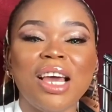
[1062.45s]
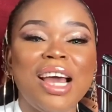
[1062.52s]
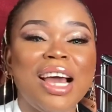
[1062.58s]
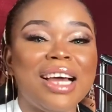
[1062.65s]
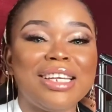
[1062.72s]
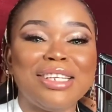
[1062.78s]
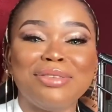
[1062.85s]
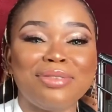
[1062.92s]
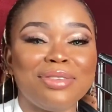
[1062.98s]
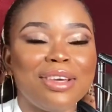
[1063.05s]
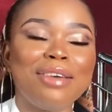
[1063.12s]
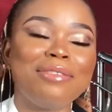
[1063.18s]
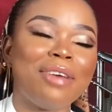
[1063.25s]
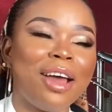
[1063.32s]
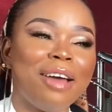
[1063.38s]
And
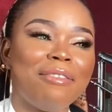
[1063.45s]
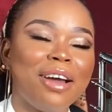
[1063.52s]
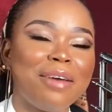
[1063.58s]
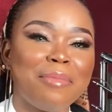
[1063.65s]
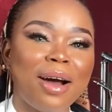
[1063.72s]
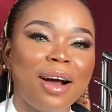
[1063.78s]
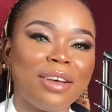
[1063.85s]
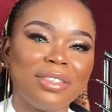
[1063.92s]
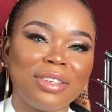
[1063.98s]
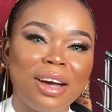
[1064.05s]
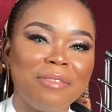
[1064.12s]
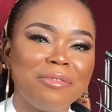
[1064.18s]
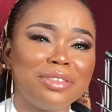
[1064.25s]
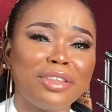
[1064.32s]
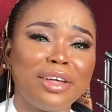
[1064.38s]
if you're ever in my house, you
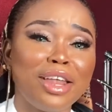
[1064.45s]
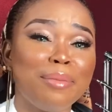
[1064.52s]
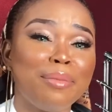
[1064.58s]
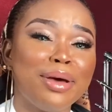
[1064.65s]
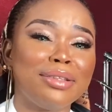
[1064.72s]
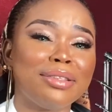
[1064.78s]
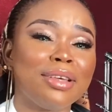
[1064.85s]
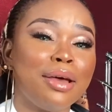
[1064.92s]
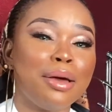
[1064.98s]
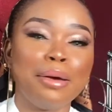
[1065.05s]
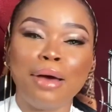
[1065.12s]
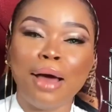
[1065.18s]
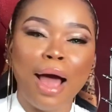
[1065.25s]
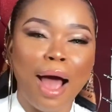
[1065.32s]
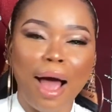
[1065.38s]
have internet.
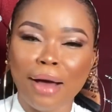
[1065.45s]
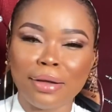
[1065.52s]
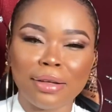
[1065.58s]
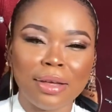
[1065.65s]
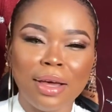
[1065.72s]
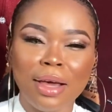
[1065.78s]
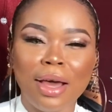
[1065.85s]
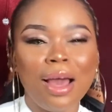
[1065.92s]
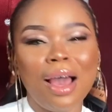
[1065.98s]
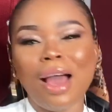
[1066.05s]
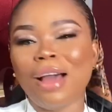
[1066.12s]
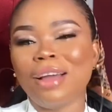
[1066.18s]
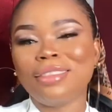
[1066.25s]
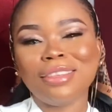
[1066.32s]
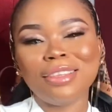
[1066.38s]
But
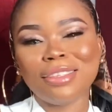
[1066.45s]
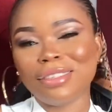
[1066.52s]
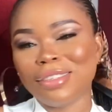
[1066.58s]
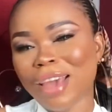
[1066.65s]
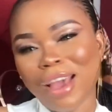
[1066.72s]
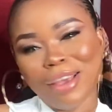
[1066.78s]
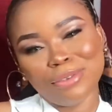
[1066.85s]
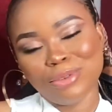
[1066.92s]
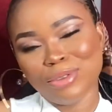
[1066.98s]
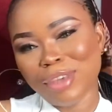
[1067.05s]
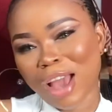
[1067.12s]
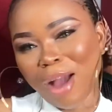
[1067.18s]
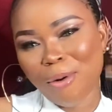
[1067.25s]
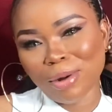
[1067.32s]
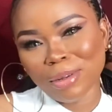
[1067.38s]
this year is the
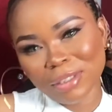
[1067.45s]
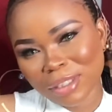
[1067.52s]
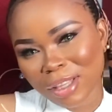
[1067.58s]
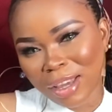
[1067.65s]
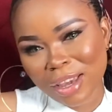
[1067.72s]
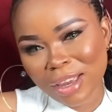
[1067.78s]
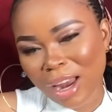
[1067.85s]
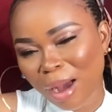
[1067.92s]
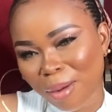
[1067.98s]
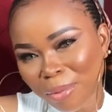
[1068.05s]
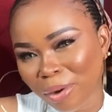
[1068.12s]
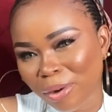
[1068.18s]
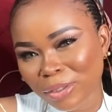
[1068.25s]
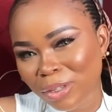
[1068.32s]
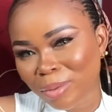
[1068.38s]
year I was thinking I'm
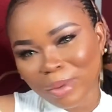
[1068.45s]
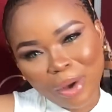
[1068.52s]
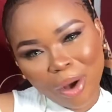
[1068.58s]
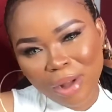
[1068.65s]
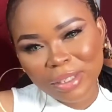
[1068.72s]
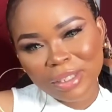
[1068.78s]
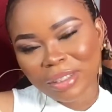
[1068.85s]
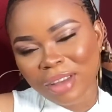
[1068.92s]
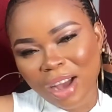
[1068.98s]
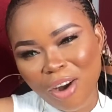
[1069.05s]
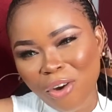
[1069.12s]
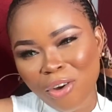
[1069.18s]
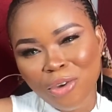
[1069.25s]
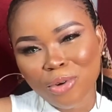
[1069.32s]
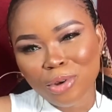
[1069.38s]
going to be cutting down
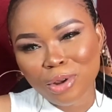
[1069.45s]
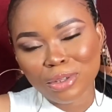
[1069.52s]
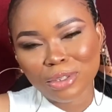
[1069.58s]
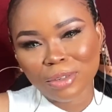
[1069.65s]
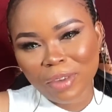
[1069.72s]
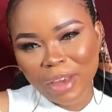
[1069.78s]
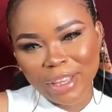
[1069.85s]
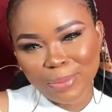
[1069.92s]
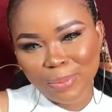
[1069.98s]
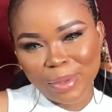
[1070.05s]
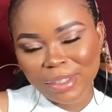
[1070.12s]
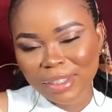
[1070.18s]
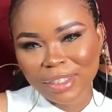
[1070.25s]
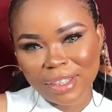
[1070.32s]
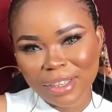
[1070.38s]
a whole lot of
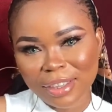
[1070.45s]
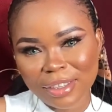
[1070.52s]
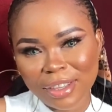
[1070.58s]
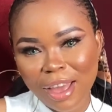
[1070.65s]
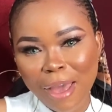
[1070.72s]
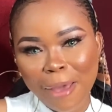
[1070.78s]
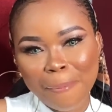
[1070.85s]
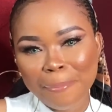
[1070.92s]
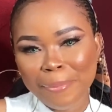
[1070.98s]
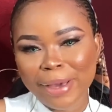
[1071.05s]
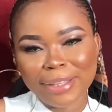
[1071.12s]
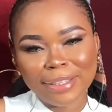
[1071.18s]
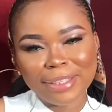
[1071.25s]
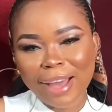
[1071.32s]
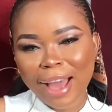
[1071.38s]
expenses.
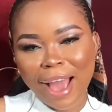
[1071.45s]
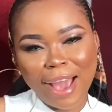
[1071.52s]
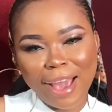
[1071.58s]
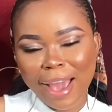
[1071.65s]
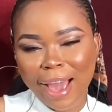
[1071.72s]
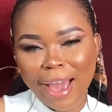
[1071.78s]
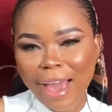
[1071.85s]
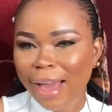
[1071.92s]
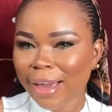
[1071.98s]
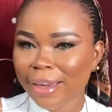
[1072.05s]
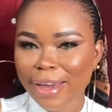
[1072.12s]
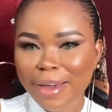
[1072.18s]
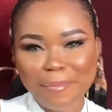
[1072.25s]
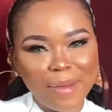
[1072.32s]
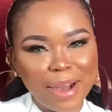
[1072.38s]
But I
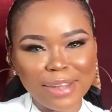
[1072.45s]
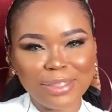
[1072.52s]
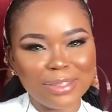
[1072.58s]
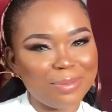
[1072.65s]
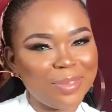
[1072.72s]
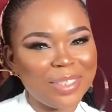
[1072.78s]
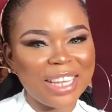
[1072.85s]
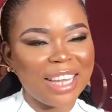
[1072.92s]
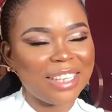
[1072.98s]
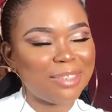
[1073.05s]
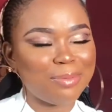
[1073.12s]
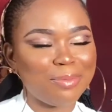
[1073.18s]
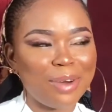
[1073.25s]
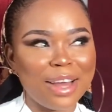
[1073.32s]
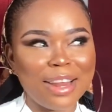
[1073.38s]
came back to me that
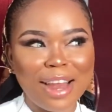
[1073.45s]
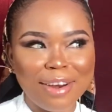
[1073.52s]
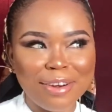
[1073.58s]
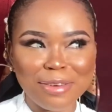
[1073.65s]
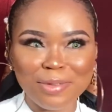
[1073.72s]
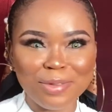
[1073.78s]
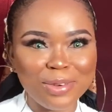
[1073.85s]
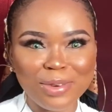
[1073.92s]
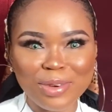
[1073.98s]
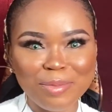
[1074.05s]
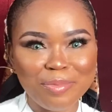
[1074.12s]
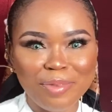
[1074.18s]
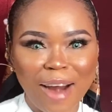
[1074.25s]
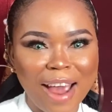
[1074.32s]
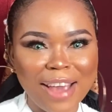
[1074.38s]
people are now reviewing
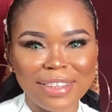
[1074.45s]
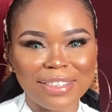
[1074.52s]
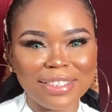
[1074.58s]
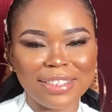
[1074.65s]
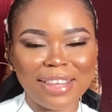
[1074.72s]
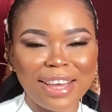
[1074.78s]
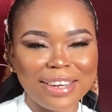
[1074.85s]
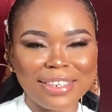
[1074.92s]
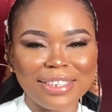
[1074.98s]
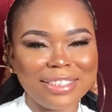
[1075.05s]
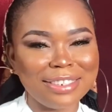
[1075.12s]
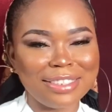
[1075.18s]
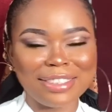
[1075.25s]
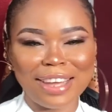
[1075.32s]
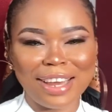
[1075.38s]
prices and
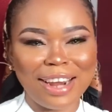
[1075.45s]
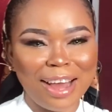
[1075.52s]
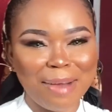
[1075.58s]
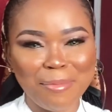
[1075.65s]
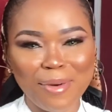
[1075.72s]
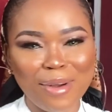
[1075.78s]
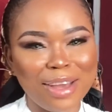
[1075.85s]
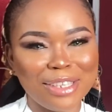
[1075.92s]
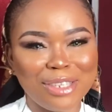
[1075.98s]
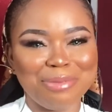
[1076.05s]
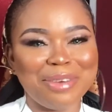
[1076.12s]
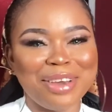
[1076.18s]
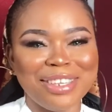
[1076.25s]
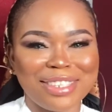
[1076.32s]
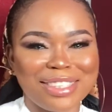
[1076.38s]
things are now more
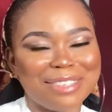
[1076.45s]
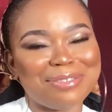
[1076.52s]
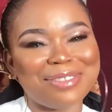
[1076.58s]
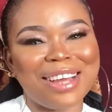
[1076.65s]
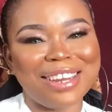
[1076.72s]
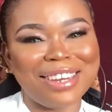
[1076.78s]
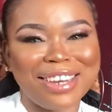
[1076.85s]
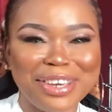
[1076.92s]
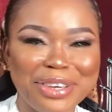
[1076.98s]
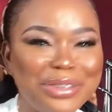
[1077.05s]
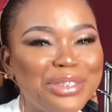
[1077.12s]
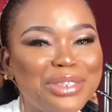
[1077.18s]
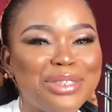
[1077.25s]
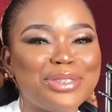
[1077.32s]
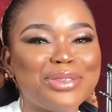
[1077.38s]
expensive than they
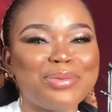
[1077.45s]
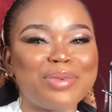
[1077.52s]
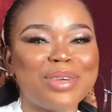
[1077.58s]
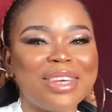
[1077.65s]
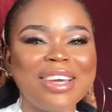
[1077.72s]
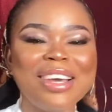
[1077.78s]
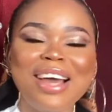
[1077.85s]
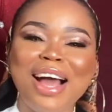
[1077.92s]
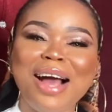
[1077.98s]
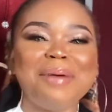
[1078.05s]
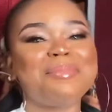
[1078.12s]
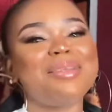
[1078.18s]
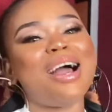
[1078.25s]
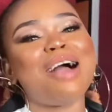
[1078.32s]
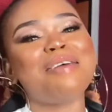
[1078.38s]
used to be.
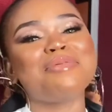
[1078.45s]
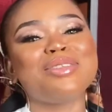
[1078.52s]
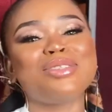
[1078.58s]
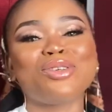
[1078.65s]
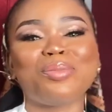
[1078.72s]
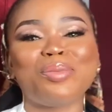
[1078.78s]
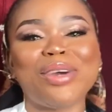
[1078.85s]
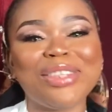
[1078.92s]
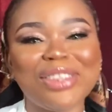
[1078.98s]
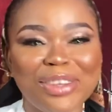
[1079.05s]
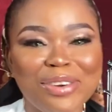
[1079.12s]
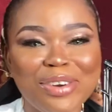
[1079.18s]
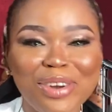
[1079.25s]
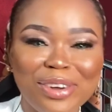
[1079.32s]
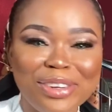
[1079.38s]
I'm now having to pay
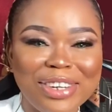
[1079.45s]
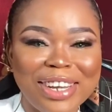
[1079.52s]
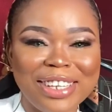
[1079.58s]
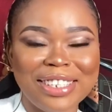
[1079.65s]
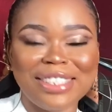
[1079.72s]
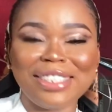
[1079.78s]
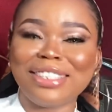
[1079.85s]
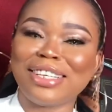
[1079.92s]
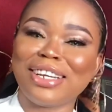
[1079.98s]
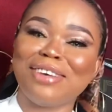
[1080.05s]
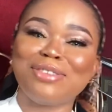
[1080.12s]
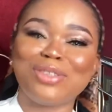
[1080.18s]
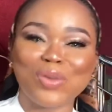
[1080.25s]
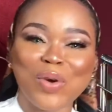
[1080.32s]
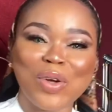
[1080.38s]
300 CDs or
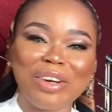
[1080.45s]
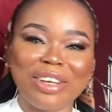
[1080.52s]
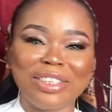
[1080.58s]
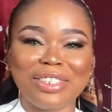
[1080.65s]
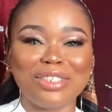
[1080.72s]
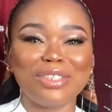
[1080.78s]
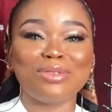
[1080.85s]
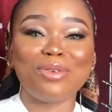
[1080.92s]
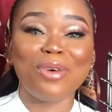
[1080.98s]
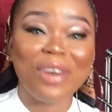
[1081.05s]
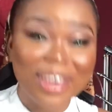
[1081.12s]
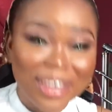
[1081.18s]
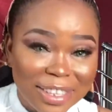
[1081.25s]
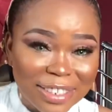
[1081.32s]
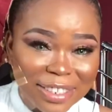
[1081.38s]
200 CDs for
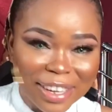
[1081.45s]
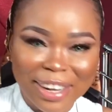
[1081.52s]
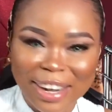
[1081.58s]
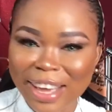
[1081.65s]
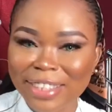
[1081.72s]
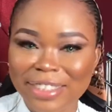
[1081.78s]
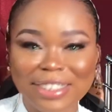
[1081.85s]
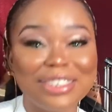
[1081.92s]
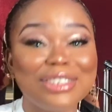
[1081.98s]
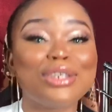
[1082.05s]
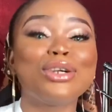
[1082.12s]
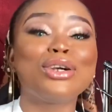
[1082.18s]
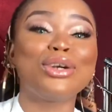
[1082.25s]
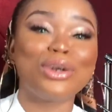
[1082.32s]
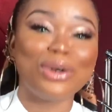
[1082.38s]
internet. It's
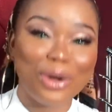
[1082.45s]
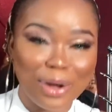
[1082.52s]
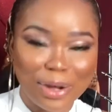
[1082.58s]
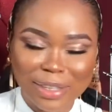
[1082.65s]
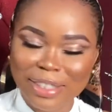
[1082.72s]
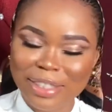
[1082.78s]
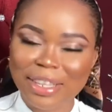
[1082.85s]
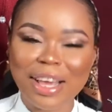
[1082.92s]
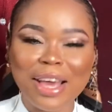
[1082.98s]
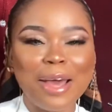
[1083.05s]
a lot.